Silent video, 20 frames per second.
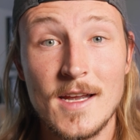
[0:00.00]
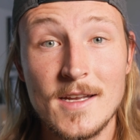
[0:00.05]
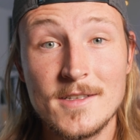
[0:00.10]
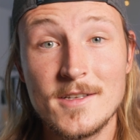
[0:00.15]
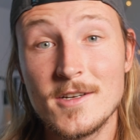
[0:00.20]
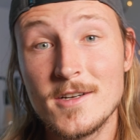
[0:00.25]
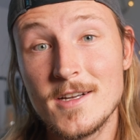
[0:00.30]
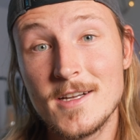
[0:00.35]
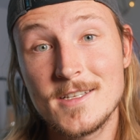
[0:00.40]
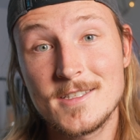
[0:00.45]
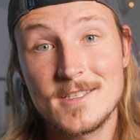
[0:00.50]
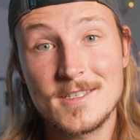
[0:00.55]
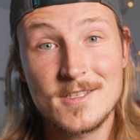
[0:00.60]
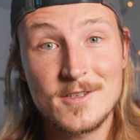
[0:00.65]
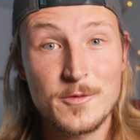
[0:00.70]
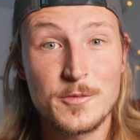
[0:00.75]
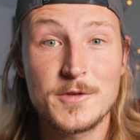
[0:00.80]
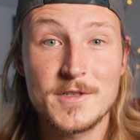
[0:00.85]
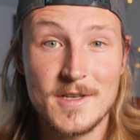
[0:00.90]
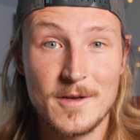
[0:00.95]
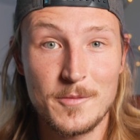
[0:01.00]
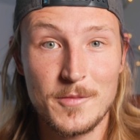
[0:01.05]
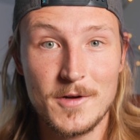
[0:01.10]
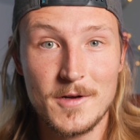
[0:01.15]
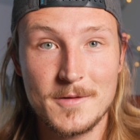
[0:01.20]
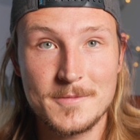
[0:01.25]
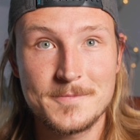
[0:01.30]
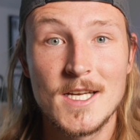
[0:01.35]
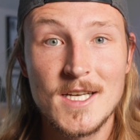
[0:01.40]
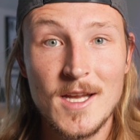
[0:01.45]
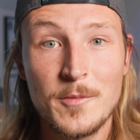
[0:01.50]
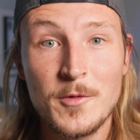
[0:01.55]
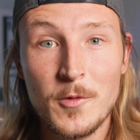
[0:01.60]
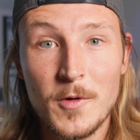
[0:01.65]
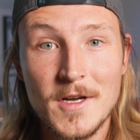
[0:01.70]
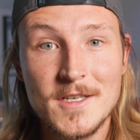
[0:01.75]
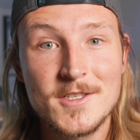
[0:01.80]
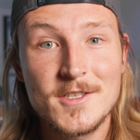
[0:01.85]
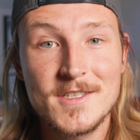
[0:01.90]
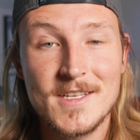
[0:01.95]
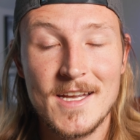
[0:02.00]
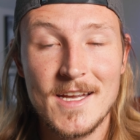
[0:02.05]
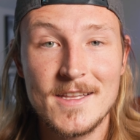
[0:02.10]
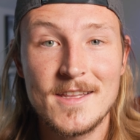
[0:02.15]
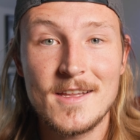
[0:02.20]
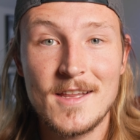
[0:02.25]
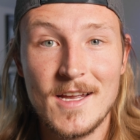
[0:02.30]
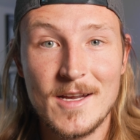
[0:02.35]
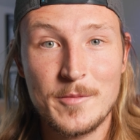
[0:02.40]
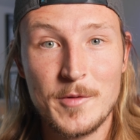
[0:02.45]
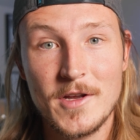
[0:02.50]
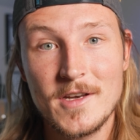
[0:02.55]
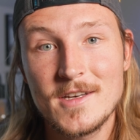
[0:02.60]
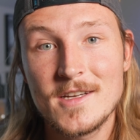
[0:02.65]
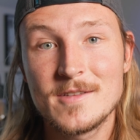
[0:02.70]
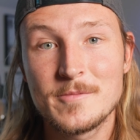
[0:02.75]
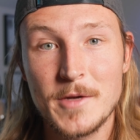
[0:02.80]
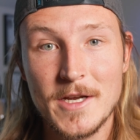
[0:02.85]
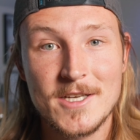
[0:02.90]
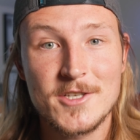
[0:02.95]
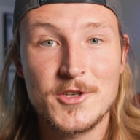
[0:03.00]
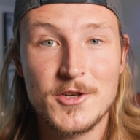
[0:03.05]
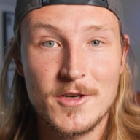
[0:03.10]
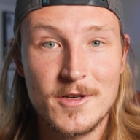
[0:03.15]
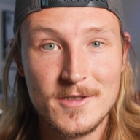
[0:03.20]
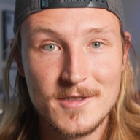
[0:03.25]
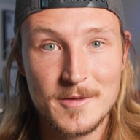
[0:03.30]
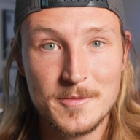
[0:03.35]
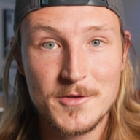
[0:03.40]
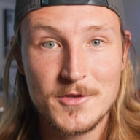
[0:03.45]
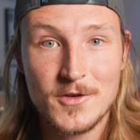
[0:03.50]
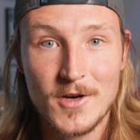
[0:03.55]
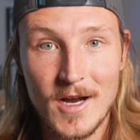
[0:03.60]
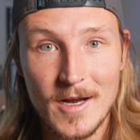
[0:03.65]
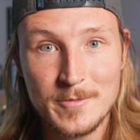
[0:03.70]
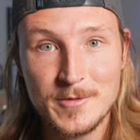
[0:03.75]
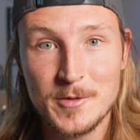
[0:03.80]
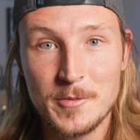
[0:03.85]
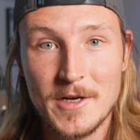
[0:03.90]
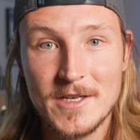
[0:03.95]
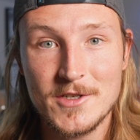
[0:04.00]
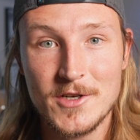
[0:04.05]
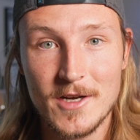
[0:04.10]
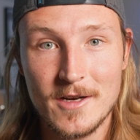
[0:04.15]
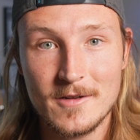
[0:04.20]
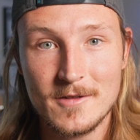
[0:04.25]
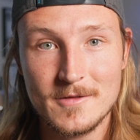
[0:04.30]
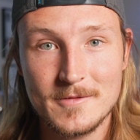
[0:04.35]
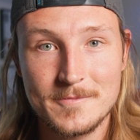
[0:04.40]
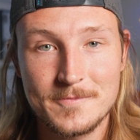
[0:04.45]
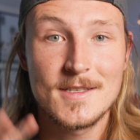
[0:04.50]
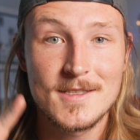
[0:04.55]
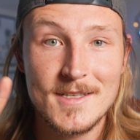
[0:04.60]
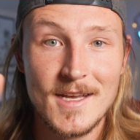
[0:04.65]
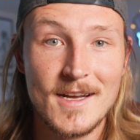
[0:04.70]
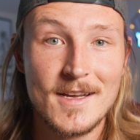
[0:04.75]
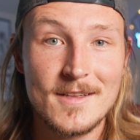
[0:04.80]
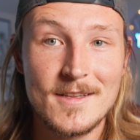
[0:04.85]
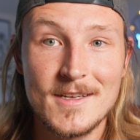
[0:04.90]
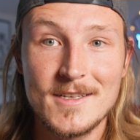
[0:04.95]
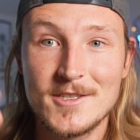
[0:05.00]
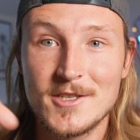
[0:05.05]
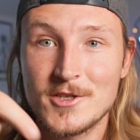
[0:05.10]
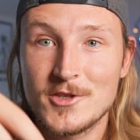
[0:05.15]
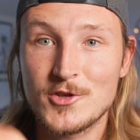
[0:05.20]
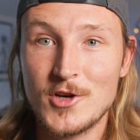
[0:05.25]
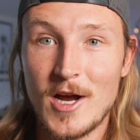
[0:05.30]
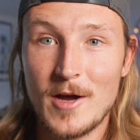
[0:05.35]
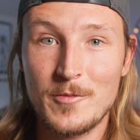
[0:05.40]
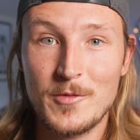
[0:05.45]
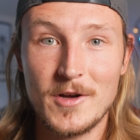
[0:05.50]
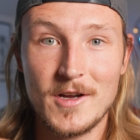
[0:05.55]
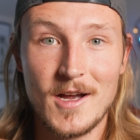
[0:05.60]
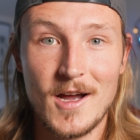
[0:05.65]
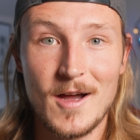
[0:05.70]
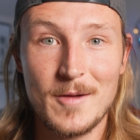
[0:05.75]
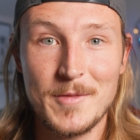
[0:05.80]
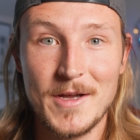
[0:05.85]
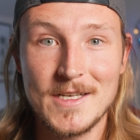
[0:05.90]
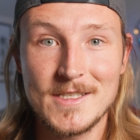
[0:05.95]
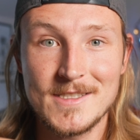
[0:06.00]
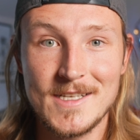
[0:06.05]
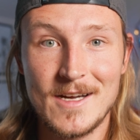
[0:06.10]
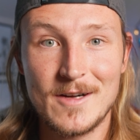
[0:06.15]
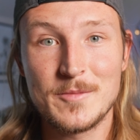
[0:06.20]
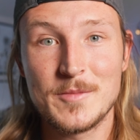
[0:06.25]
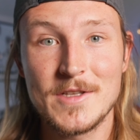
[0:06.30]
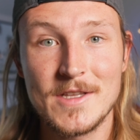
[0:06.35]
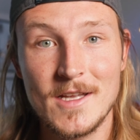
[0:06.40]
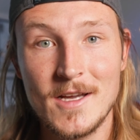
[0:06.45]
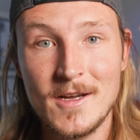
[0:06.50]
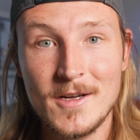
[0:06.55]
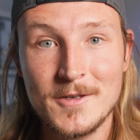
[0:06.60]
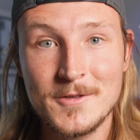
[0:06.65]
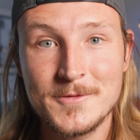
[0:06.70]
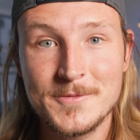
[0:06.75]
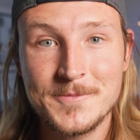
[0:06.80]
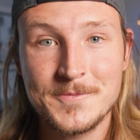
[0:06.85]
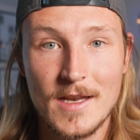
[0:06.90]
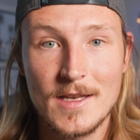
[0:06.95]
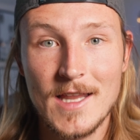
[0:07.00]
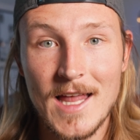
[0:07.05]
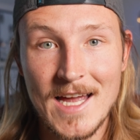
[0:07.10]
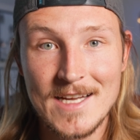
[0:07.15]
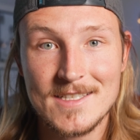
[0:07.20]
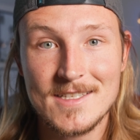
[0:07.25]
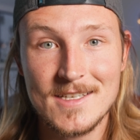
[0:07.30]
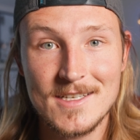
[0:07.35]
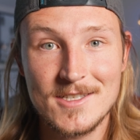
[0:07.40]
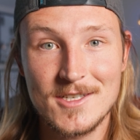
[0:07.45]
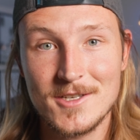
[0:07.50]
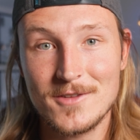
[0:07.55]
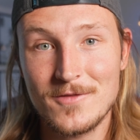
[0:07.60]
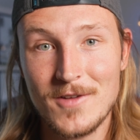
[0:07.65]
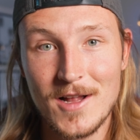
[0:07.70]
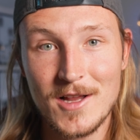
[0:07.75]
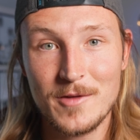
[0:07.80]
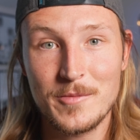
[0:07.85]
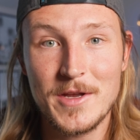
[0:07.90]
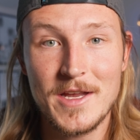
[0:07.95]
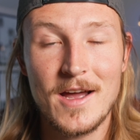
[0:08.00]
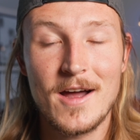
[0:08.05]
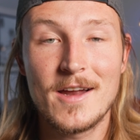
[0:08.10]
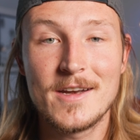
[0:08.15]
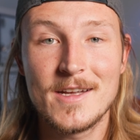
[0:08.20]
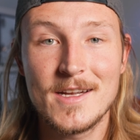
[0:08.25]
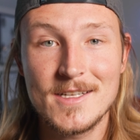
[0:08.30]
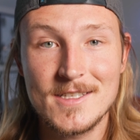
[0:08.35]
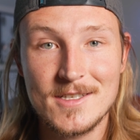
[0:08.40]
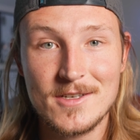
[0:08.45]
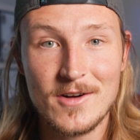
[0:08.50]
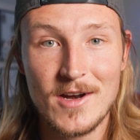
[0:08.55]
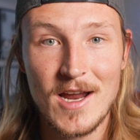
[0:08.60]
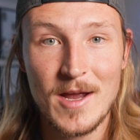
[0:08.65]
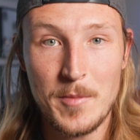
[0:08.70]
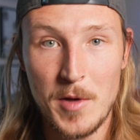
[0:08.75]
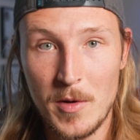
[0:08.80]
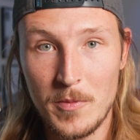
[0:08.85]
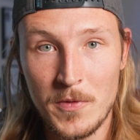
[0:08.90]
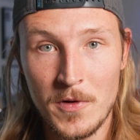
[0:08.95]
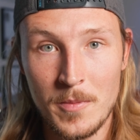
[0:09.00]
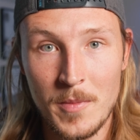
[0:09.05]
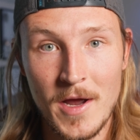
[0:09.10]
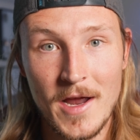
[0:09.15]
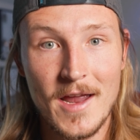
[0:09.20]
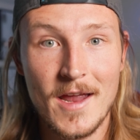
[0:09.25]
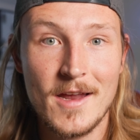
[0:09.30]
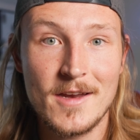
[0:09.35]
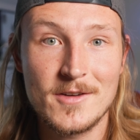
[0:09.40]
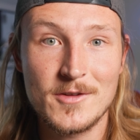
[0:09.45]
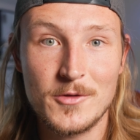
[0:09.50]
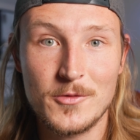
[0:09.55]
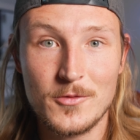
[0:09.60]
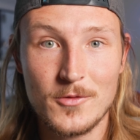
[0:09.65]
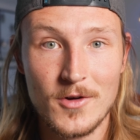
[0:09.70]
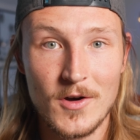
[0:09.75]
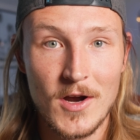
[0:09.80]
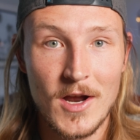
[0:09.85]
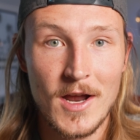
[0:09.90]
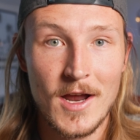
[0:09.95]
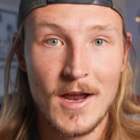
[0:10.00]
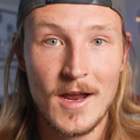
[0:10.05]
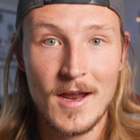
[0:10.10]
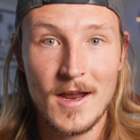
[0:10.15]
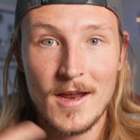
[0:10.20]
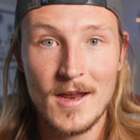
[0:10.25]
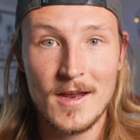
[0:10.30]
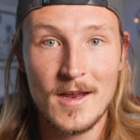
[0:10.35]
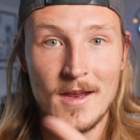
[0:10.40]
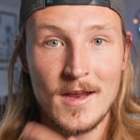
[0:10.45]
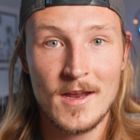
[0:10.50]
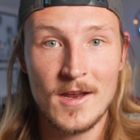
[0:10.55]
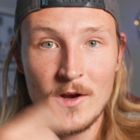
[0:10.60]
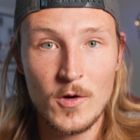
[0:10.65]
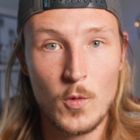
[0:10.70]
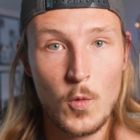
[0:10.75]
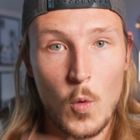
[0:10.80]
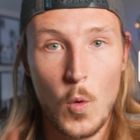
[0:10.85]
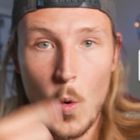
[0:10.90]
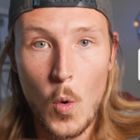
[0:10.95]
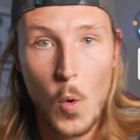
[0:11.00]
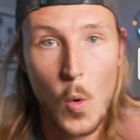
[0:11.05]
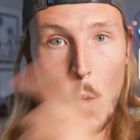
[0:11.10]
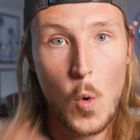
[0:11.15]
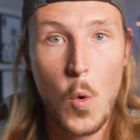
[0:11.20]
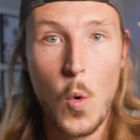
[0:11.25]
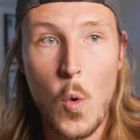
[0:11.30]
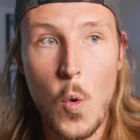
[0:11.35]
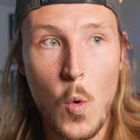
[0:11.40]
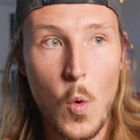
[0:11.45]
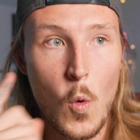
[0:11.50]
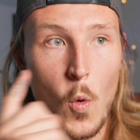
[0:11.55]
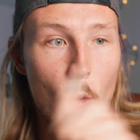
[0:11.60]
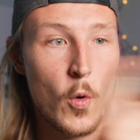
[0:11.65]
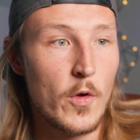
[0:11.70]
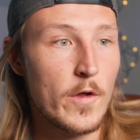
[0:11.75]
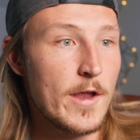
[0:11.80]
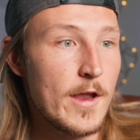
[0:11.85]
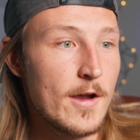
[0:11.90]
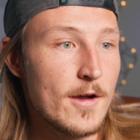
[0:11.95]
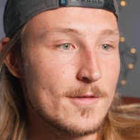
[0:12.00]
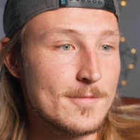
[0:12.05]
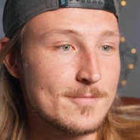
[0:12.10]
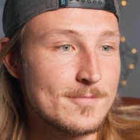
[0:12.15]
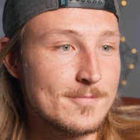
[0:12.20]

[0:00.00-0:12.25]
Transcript: enter, it's super simple. Number one, just hit the like button and make sure you're subscribed to my channel. Secondly, just drop a comment down below. And lastly, just follow me on Instagram. I'll put my handle right here.